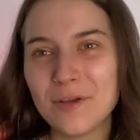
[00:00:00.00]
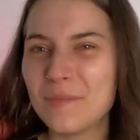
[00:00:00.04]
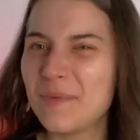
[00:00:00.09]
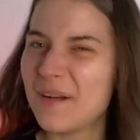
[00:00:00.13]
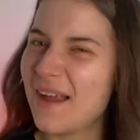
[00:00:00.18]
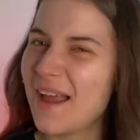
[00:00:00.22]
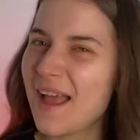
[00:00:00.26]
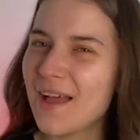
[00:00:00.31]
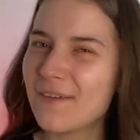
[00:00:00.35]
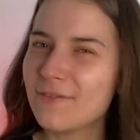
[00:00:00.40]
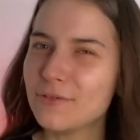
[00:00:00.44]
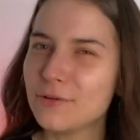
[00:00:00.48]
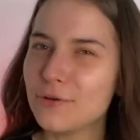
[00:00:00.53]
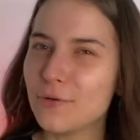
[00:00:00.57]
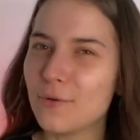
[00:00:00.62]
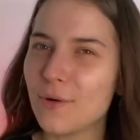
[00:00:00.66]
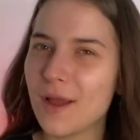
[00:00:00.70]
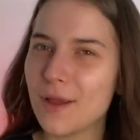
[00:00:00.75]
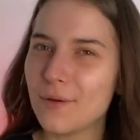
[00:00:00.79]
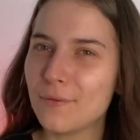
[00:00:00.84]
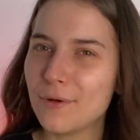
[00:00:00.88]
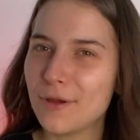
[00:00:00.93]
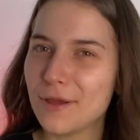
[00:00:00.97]
but I haven't
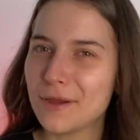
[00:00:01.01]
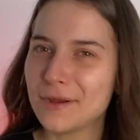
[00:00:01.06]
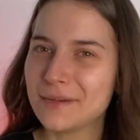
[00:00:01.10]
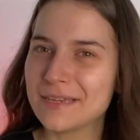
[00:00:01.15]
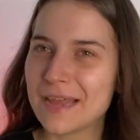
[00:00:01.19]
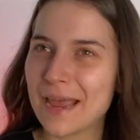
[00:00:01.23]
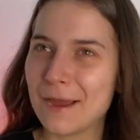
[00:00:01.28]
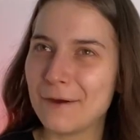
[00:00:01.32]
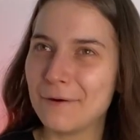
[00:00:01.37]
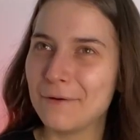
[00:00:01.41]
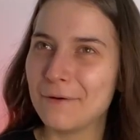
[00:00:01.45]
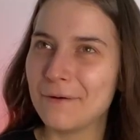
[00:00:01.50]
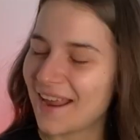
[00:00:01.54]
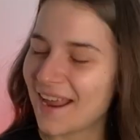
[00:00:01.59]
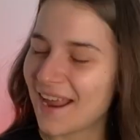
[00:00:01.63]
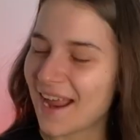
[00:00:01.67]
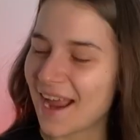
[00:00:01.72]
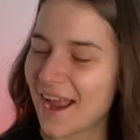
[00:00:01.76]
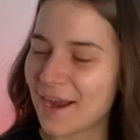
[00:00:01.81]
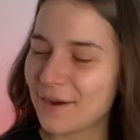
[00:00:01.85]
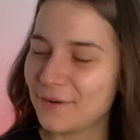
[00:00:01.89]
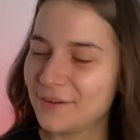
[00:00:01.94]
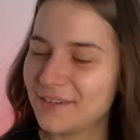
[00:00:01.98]
quite worked out
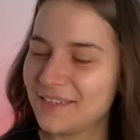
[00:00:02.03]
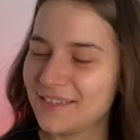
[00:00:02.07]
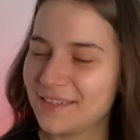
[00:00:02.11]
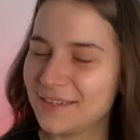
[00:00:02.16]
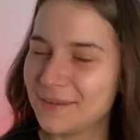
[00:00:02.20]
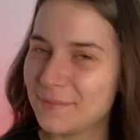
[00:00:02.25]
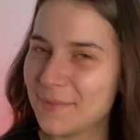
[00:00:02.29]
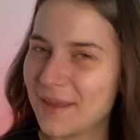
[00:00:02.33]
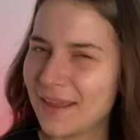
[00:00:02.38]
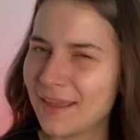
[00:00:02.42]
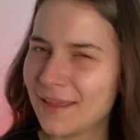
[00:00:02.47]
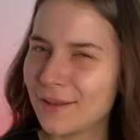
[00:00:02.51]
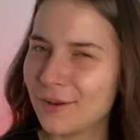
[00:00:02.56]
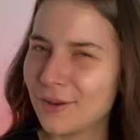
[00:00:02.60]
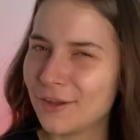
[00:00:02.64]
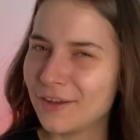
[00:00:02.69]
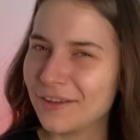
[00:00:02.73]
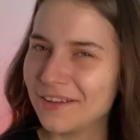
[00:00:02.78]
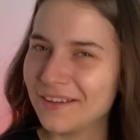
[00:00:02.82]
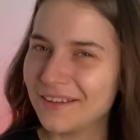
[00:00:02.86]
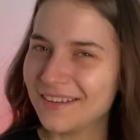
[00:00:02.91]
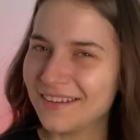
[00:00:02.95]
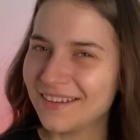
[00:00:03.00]
how to make it
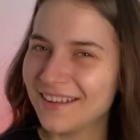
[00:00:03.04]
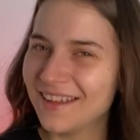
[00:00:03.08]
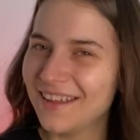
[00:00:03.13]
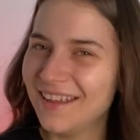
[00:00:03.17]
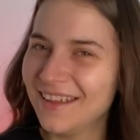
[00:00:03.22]
look good.